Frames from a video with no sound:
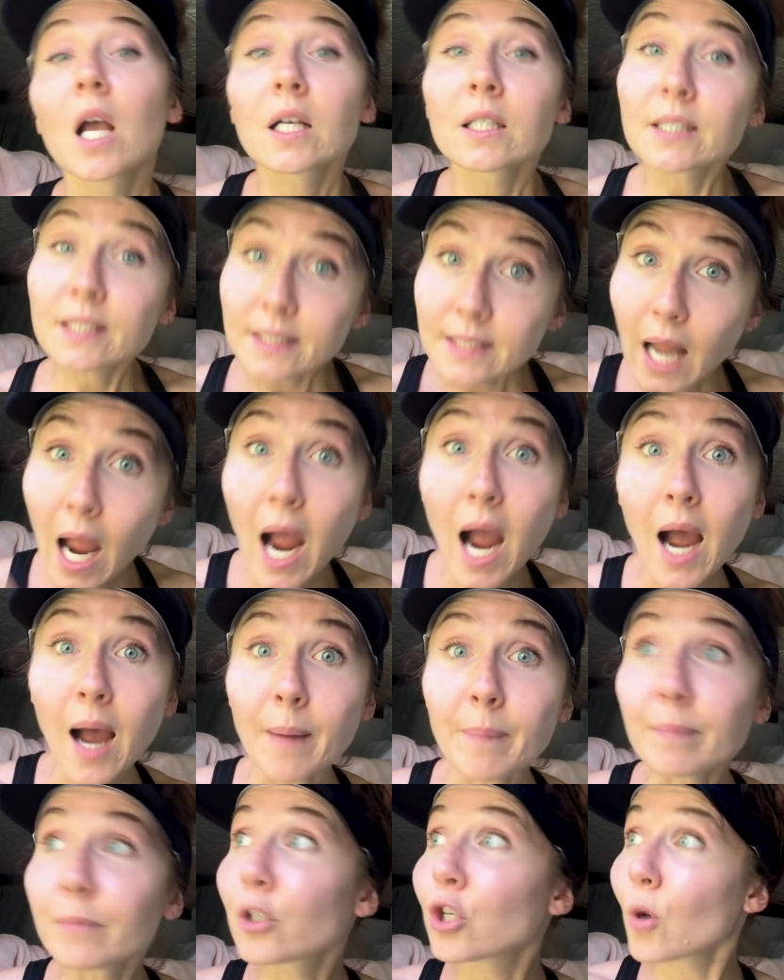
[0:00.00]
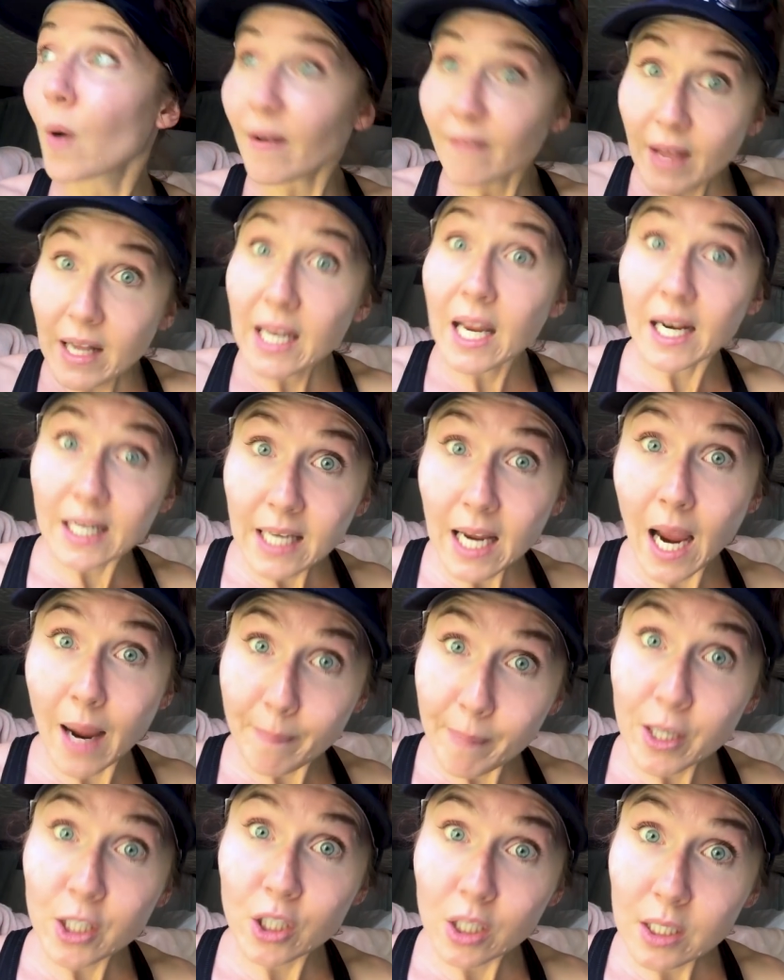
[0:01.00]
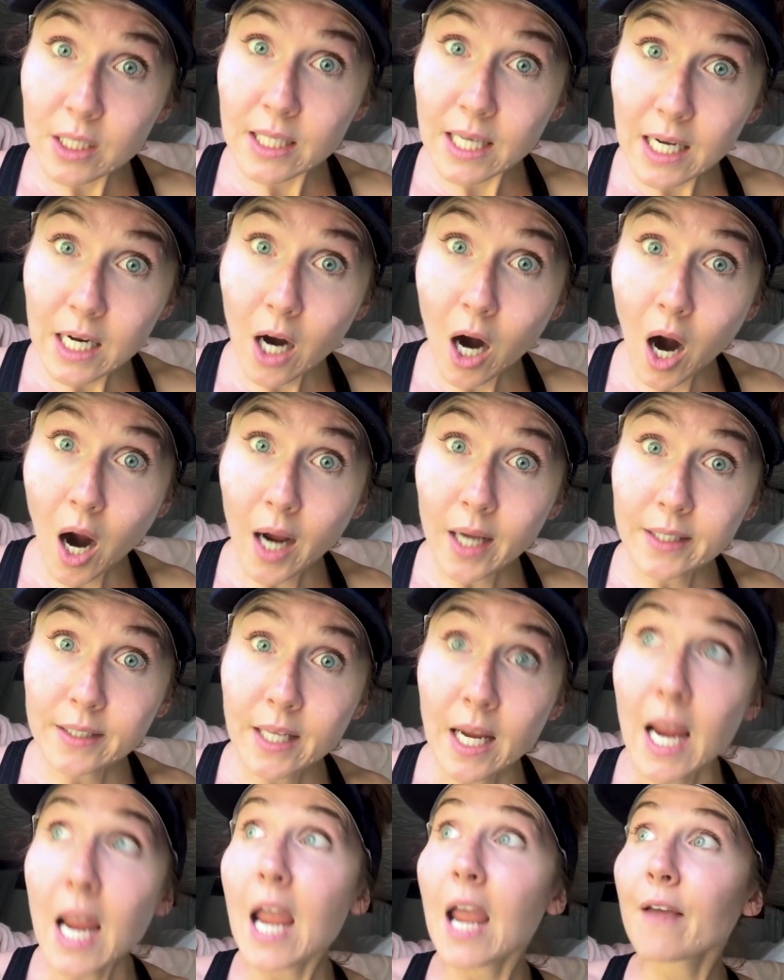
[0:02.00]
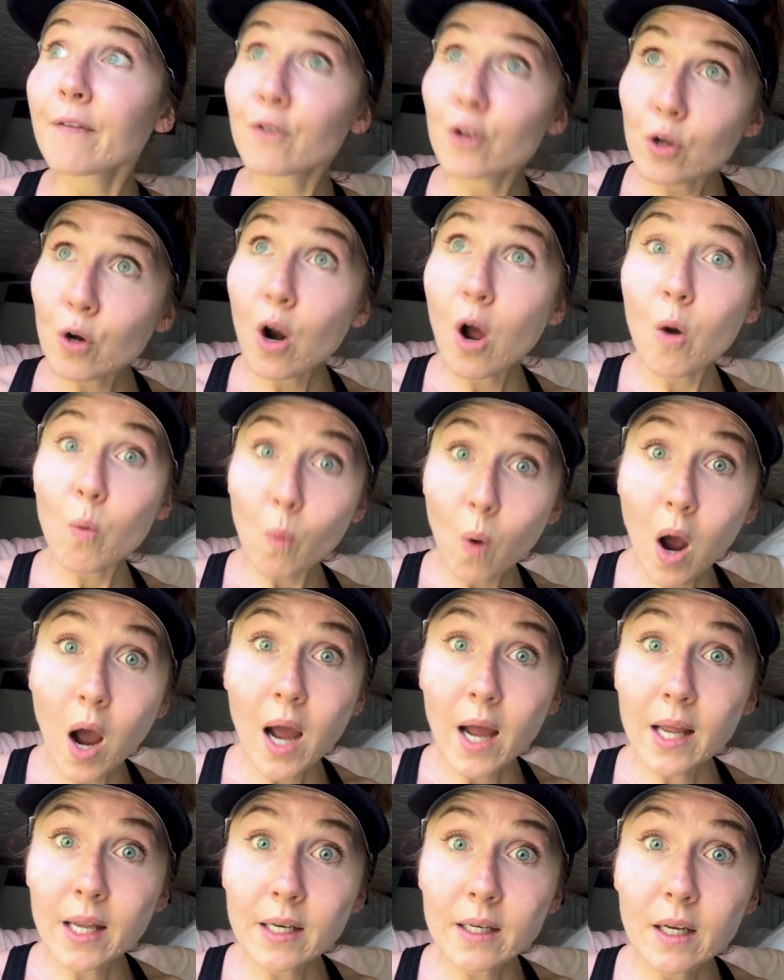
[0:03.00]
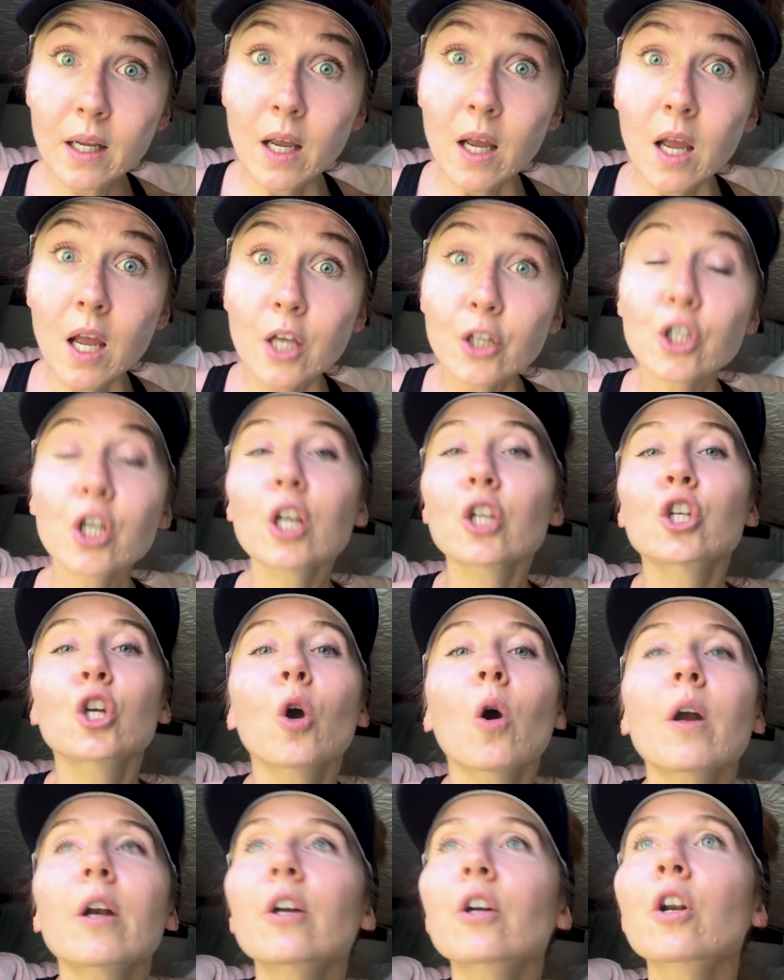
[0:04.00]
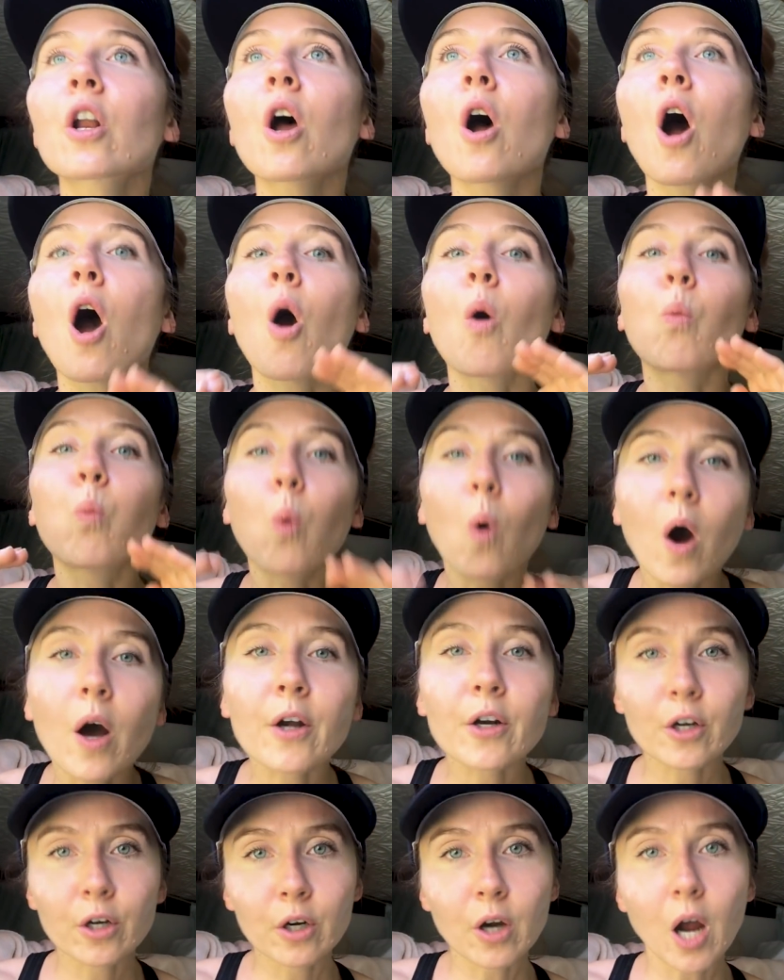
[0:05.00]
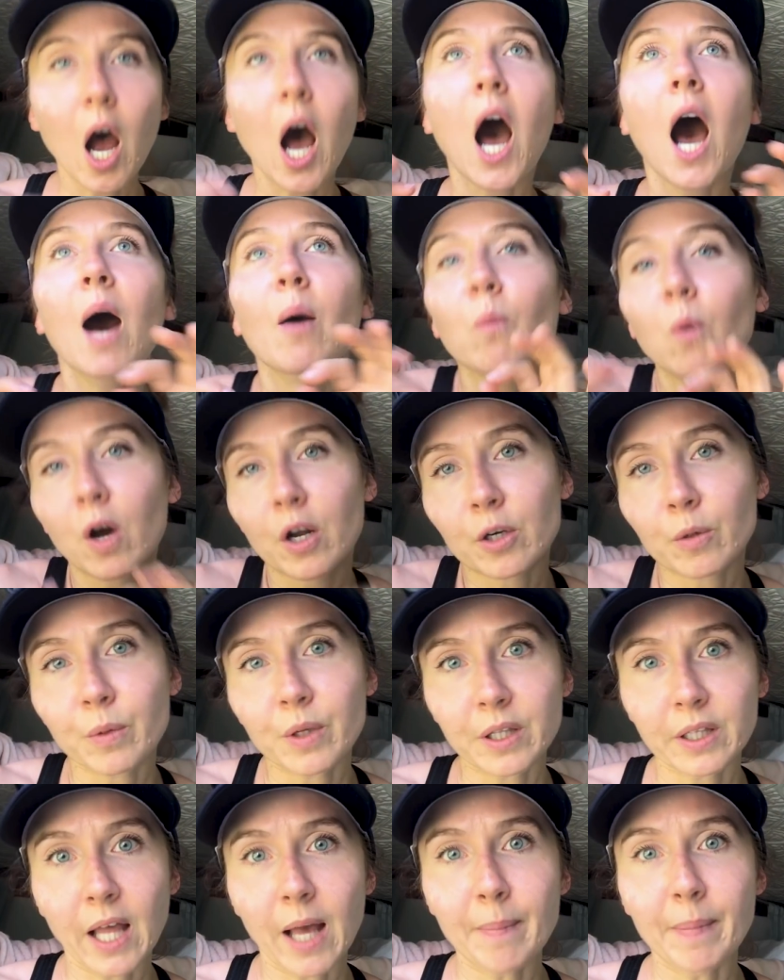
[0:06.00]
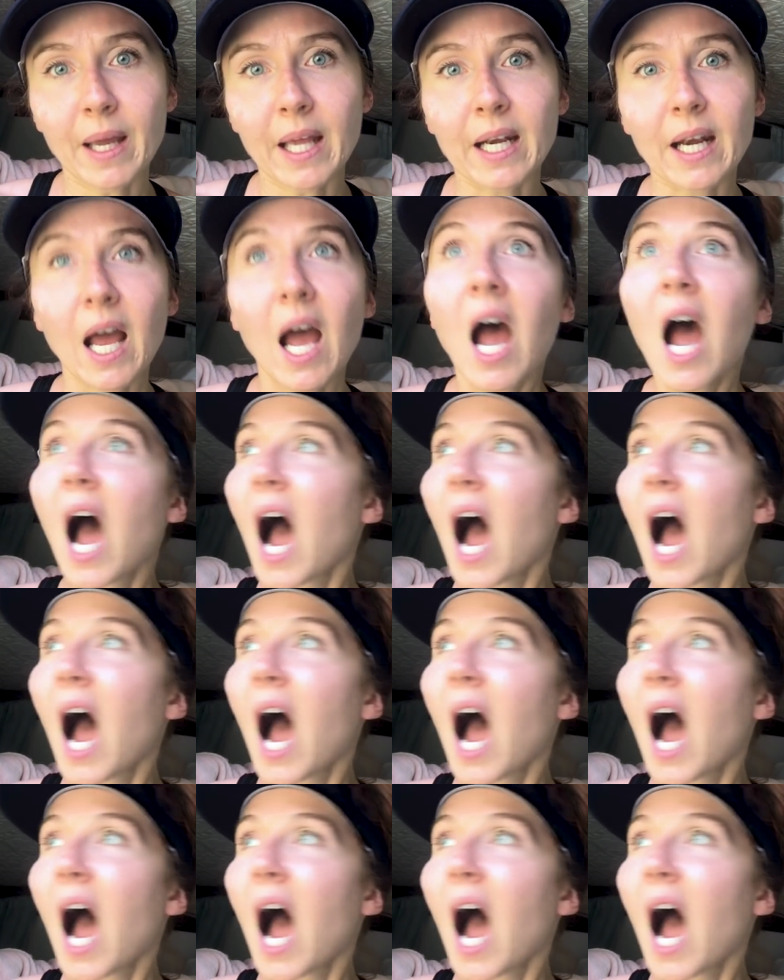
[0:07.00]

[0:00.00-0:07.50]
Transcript: stop. Do you have any idea how much this seat costs? If you don't want, she ordered a hot water with lemon.